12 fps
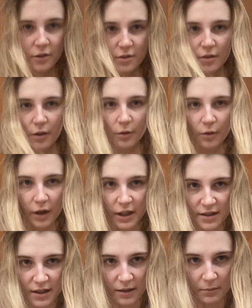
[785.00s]
so
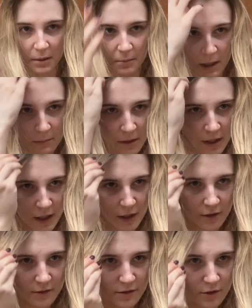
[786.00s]
crazy and my baby
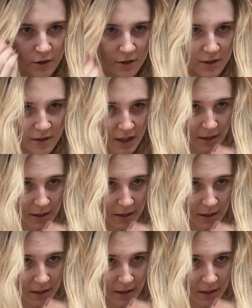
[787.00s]
hairs just keep